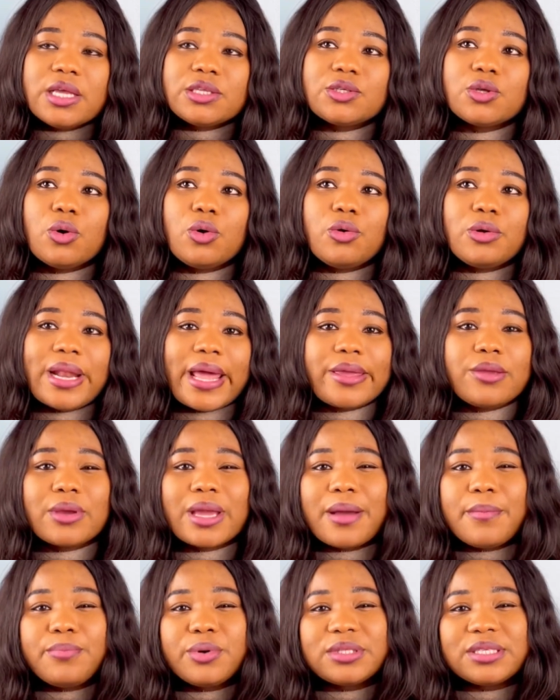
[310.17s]
so like you
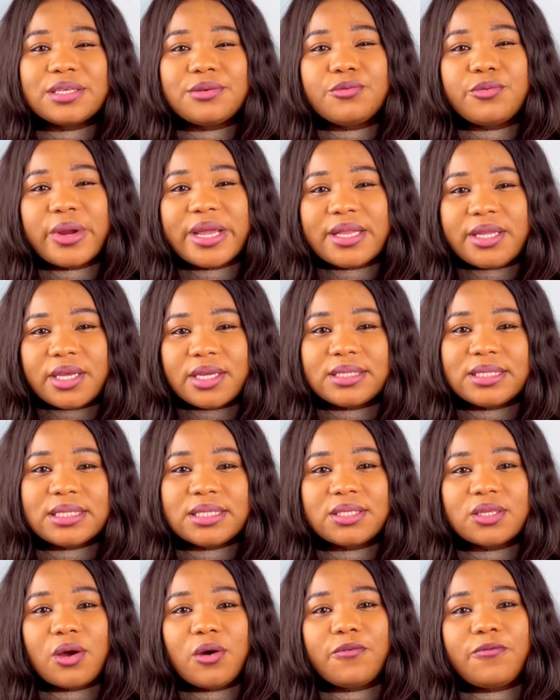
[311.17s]
can put in
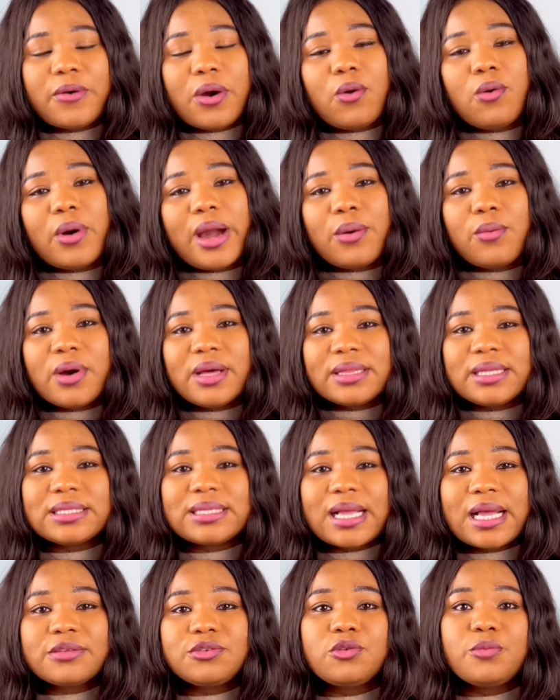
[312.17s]
radiuses of, oh, I want this
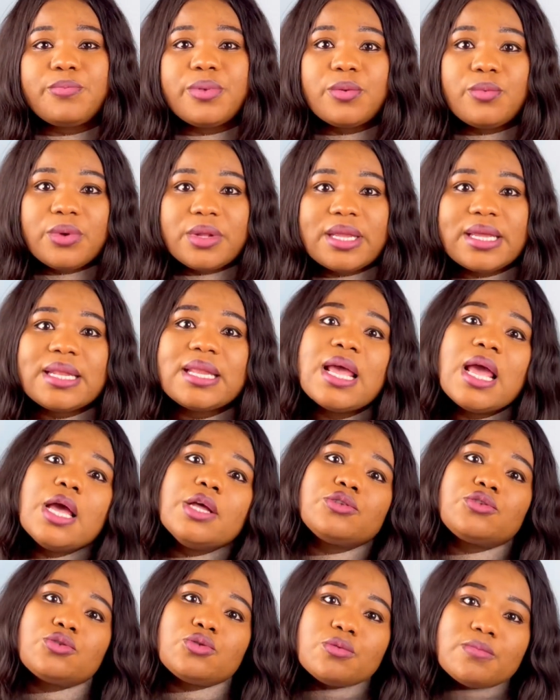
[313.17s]
house to be within
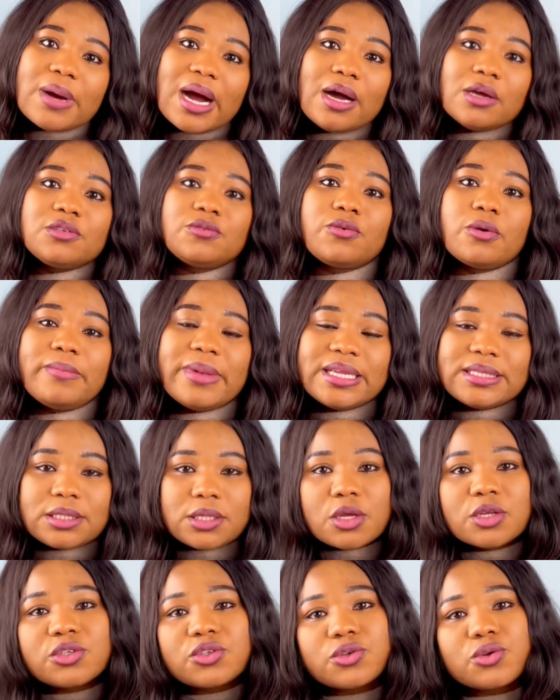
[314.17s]
2 miles from my
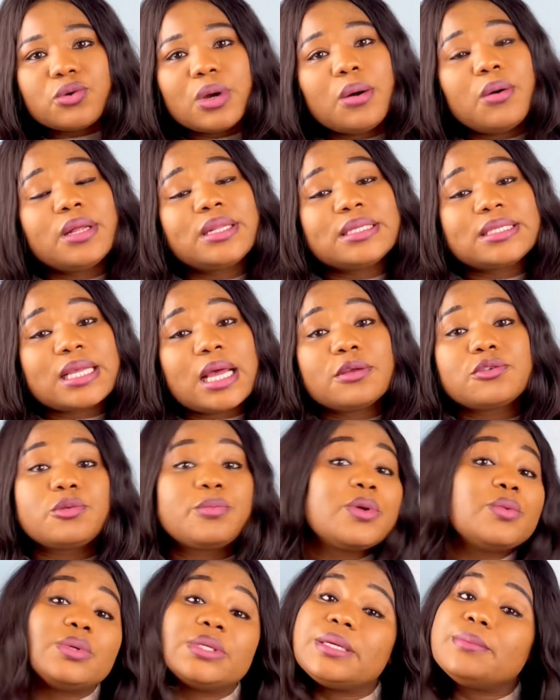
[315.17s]
son's school, I want this house to
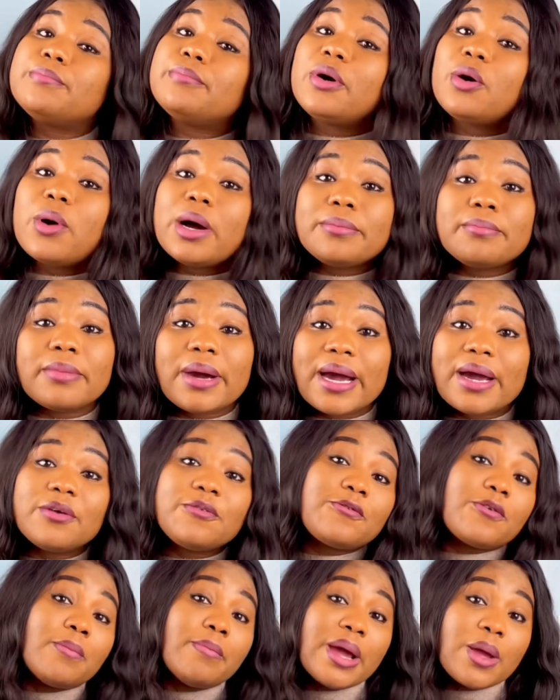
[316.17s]
be within 1
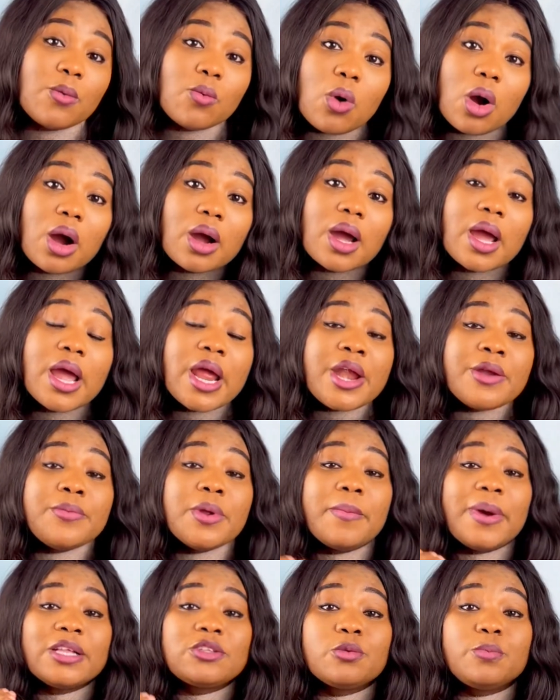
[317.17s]
mile from my work.
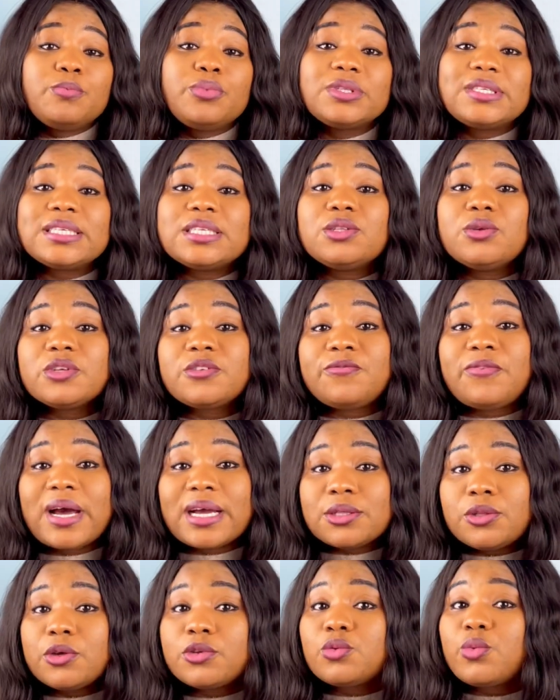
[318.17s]
Remember to put in those
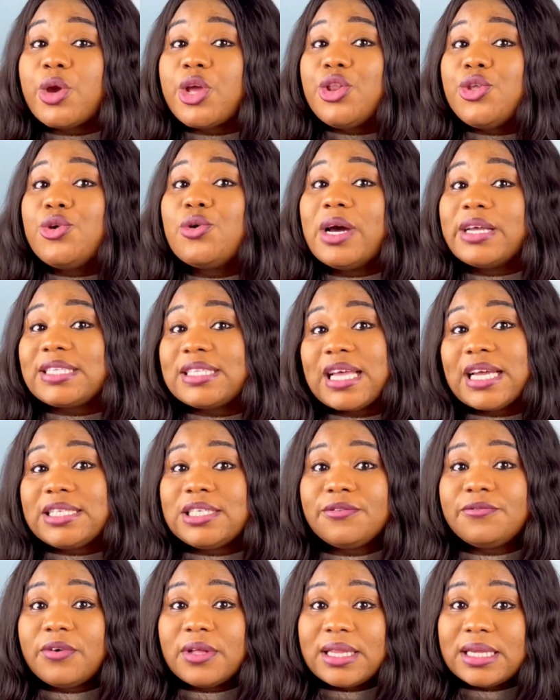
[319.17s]
factors when you are
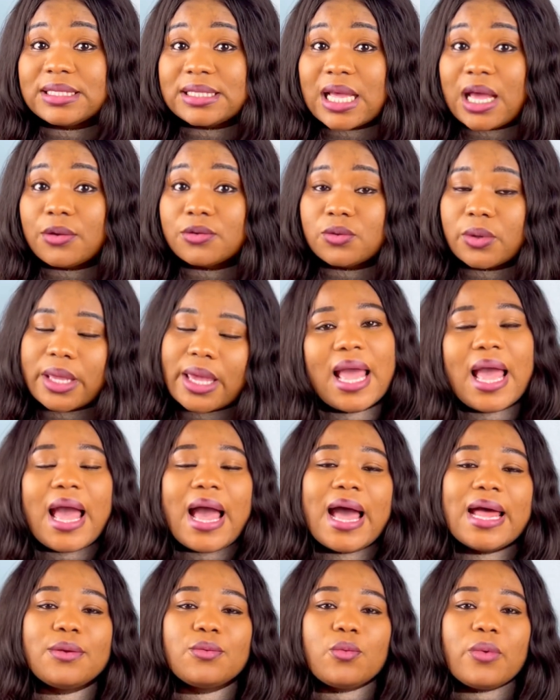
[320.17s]
searching for this house. Okay?
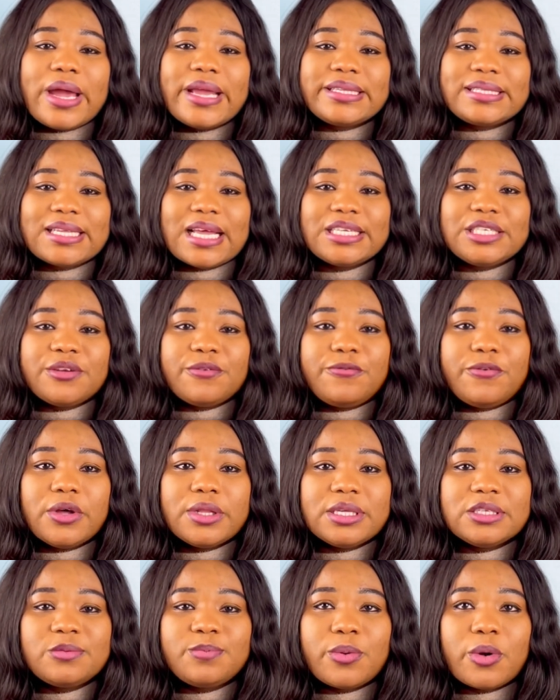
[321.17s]
And when searching for
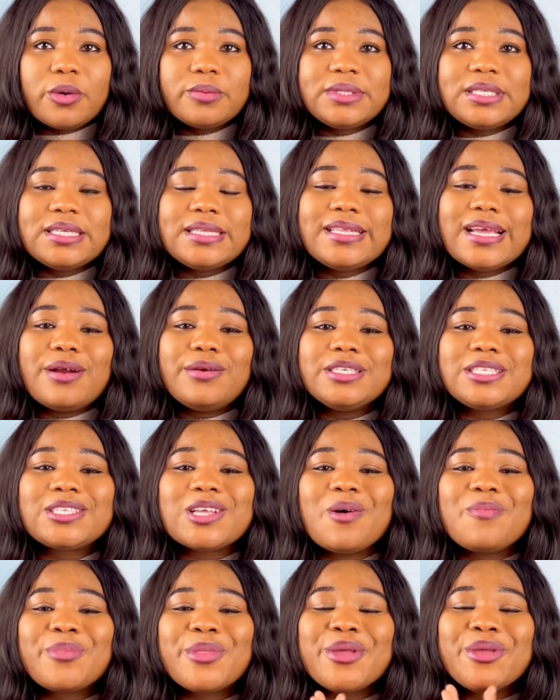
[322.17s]
this property, there is
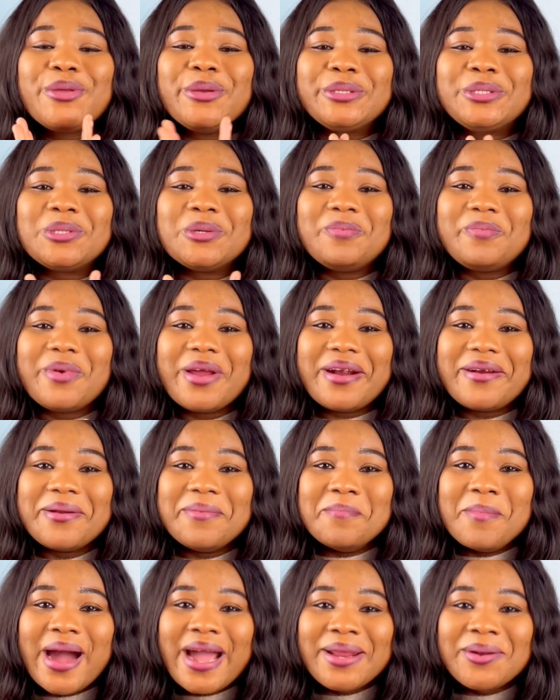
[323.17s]
something you should bear
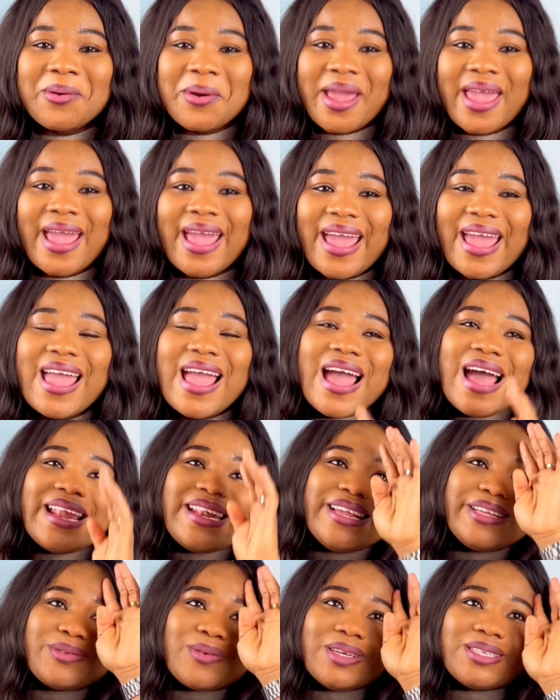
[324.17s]
in mind. Okay,
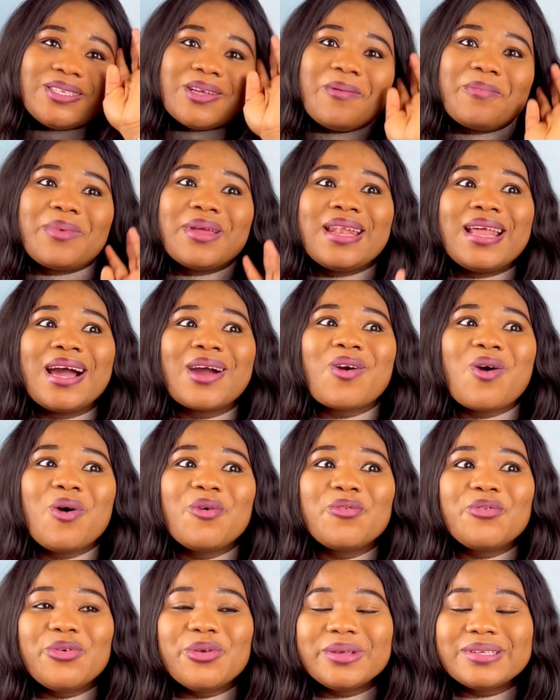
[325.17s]
this was something that
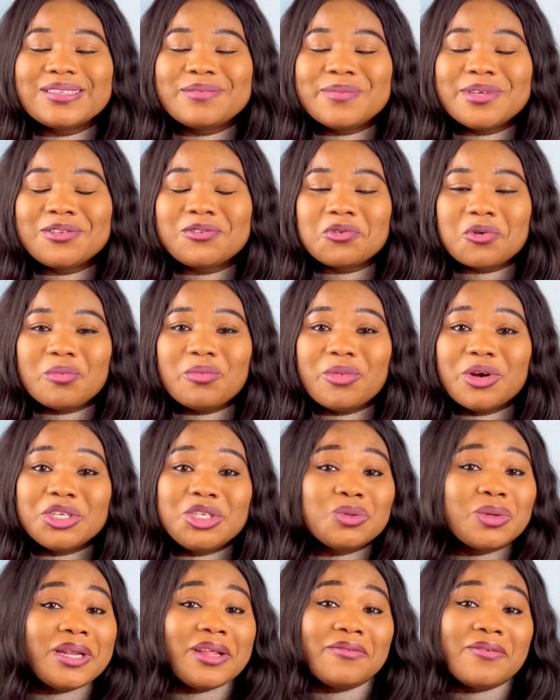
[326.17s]
confused me so
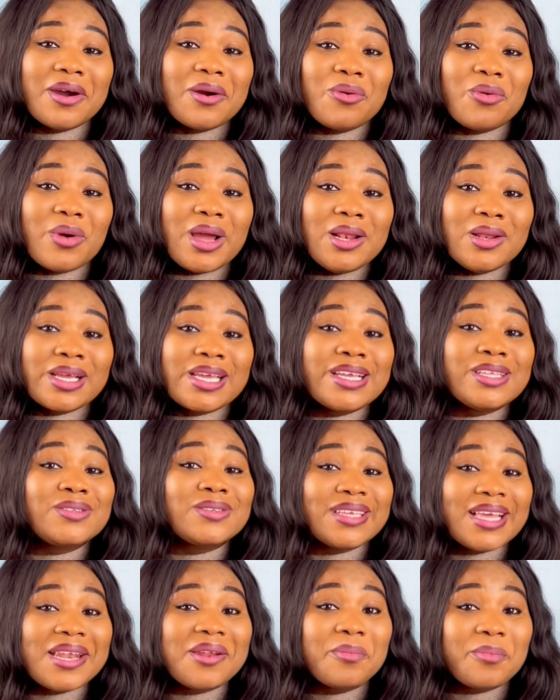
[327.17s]
much whenever we were looking to
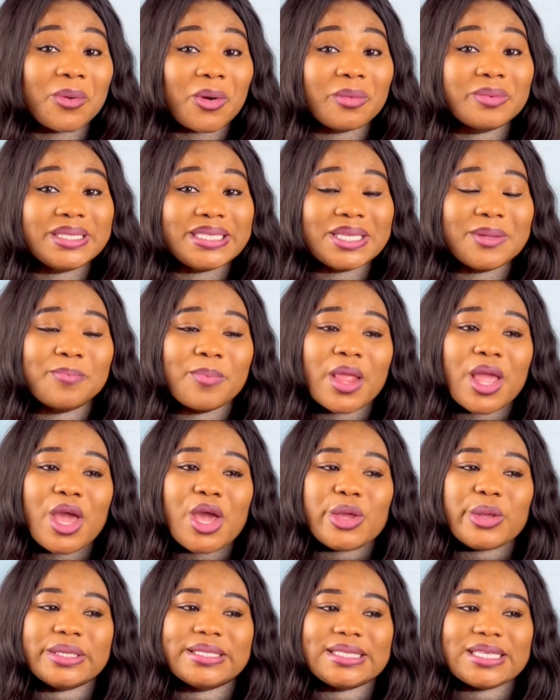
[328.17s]
get a property.
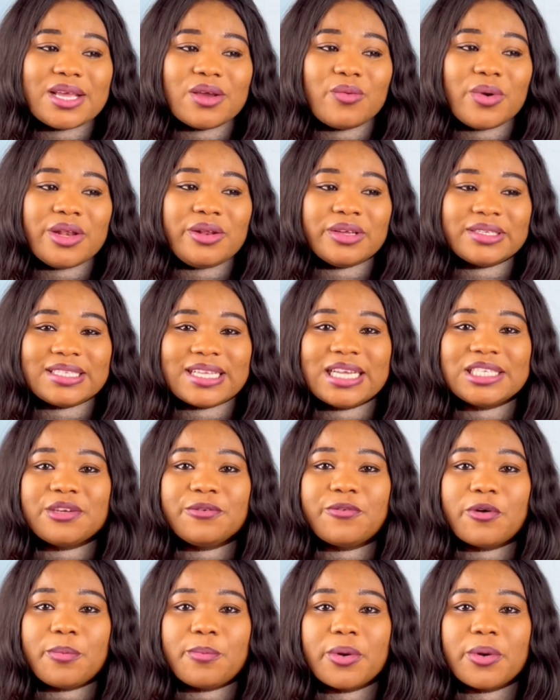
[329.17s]
You see, when you're searching for